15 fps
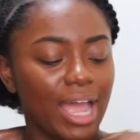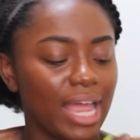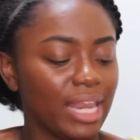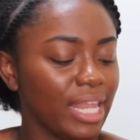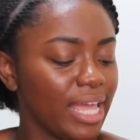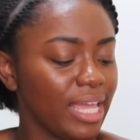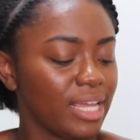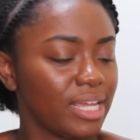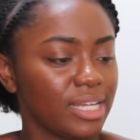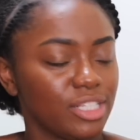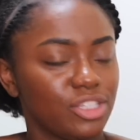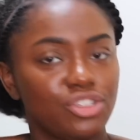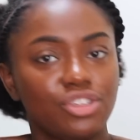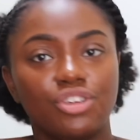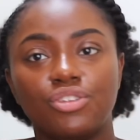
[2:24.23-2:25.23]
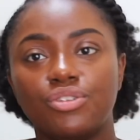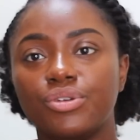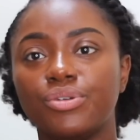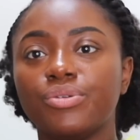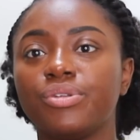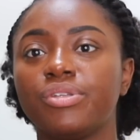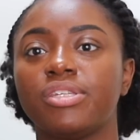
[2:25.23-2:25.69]
I like to
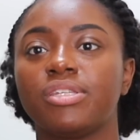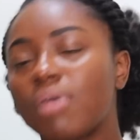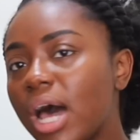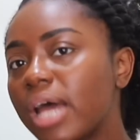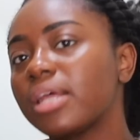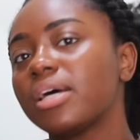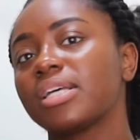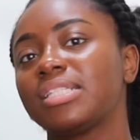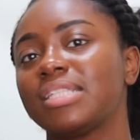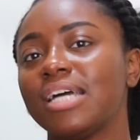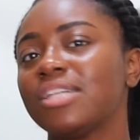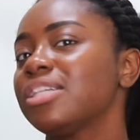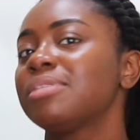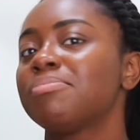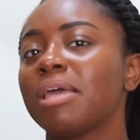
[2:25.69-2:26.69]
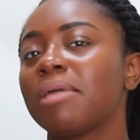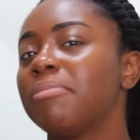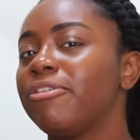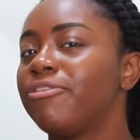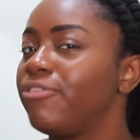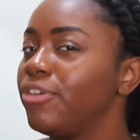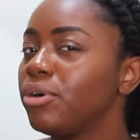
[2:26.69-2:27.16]
use products that just make
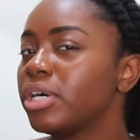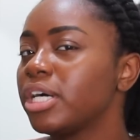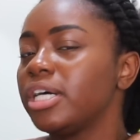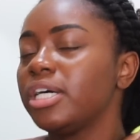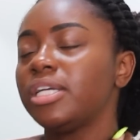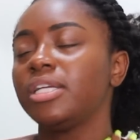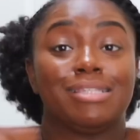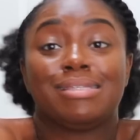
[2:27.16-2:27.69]
me feel good,